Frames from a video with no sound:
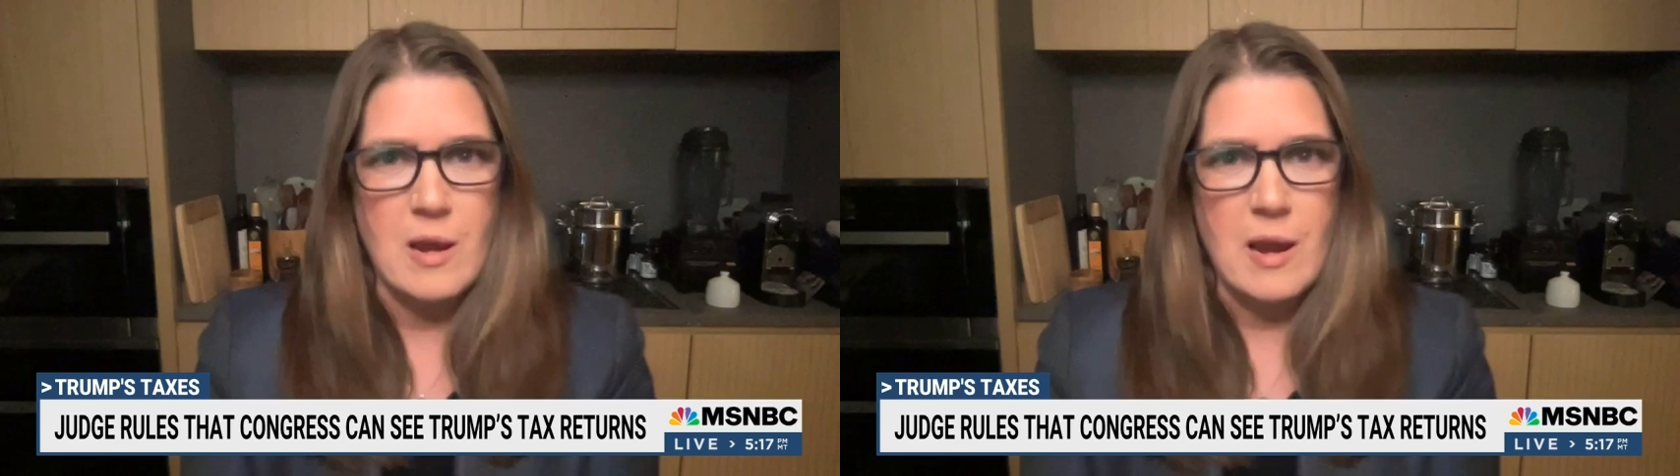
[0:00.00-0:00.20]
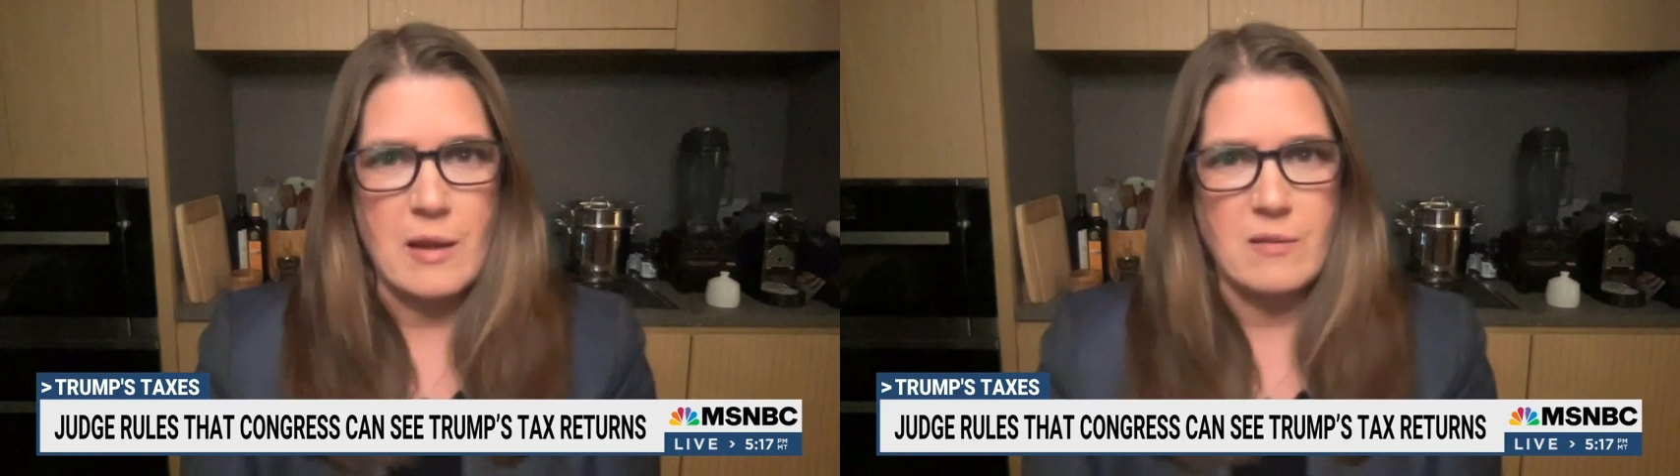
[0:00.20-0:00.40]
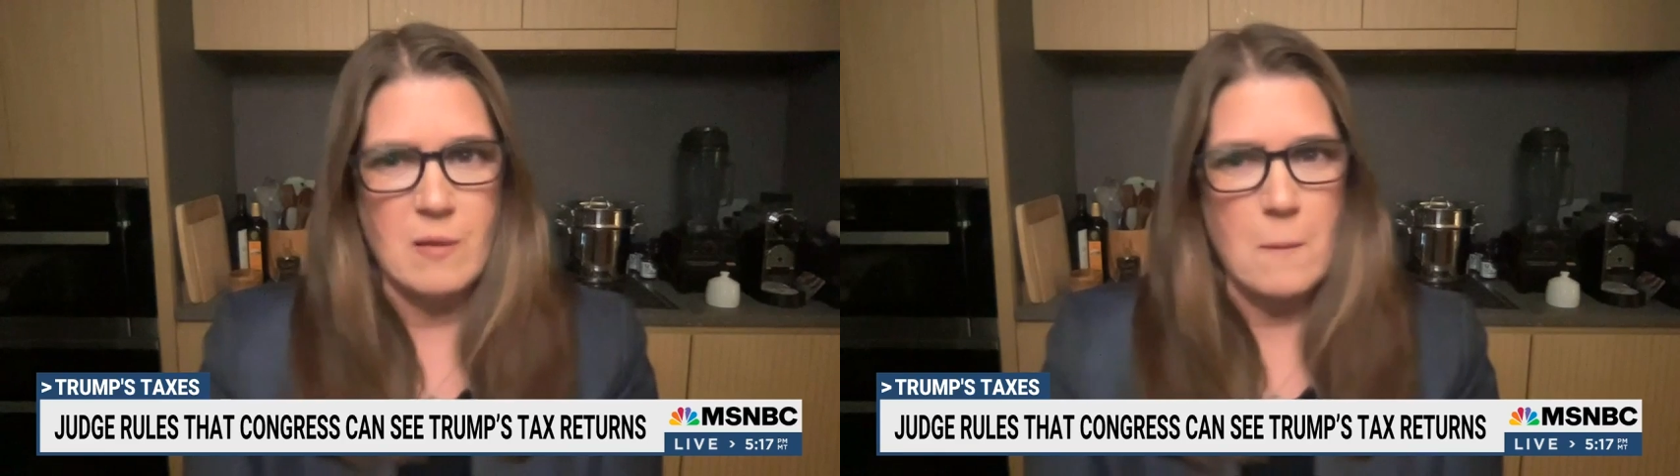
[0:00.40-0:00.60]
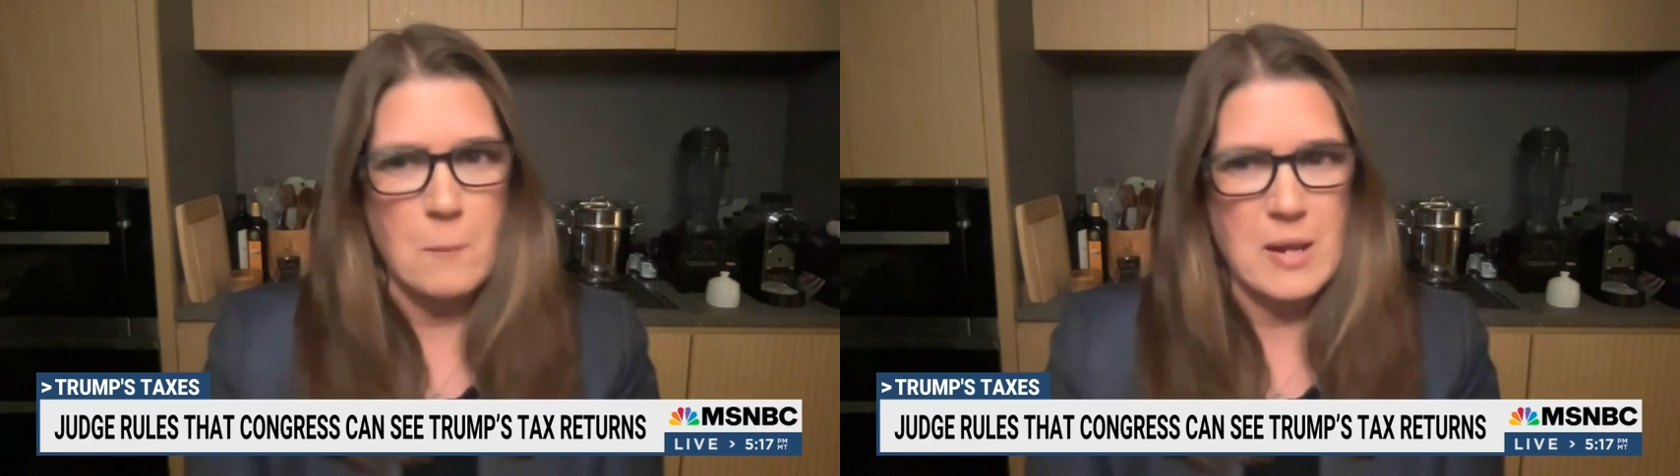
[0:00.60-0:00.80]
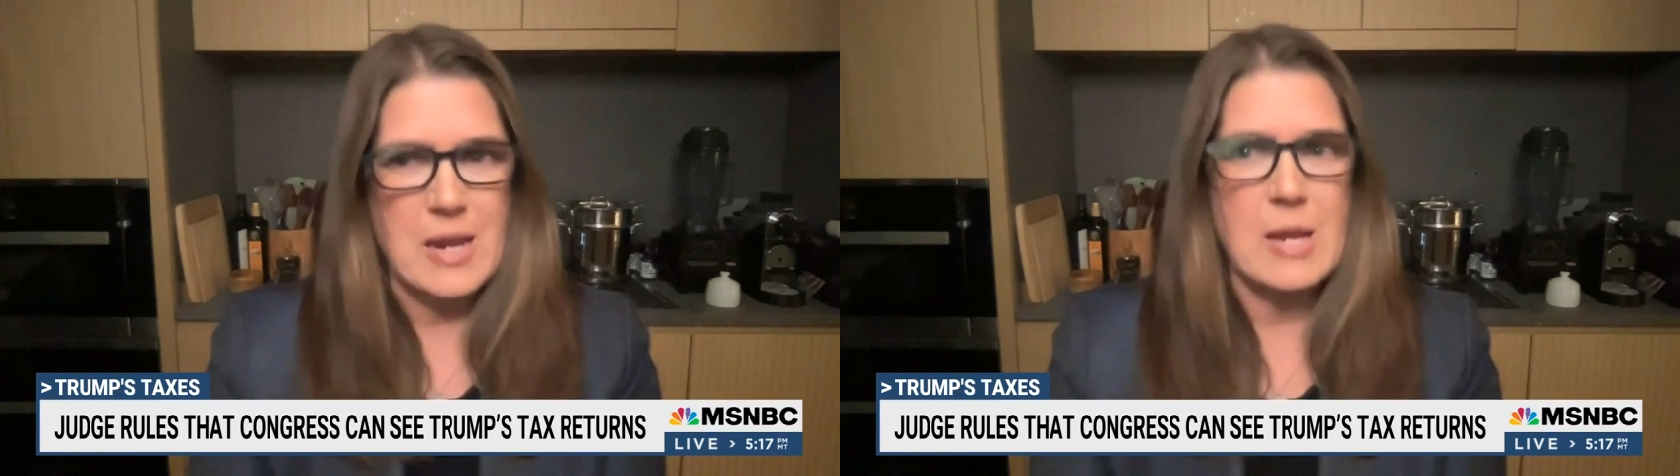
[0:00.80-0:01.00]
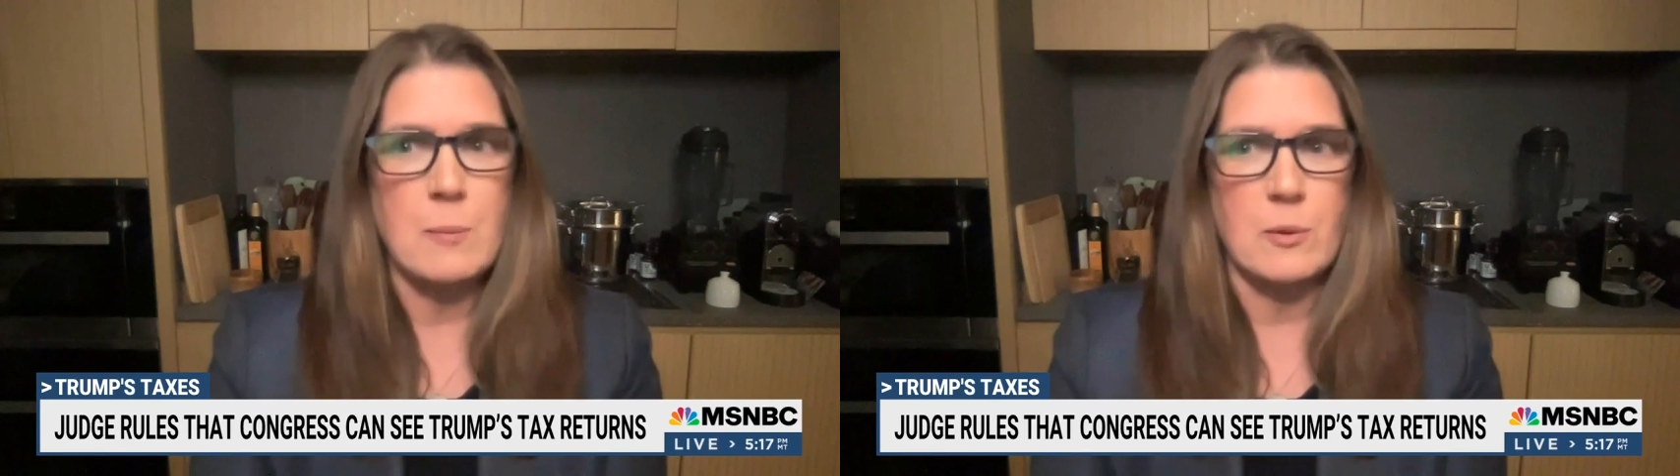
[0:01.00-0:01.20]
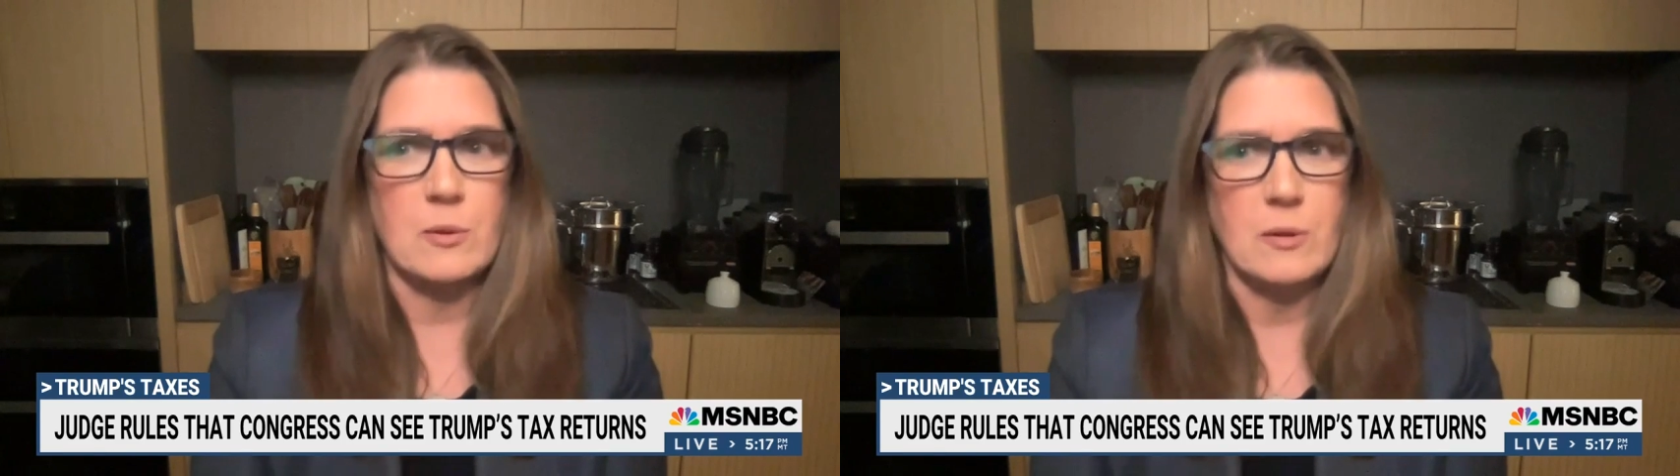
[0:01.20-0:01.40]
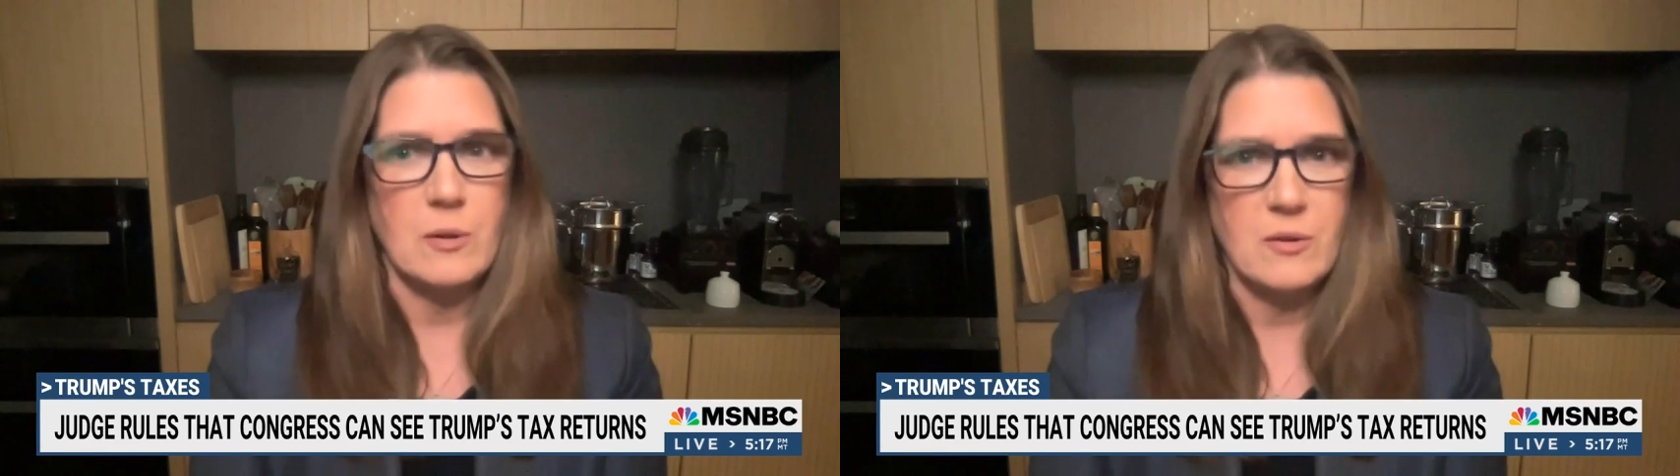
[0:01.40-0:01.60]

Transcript: has been able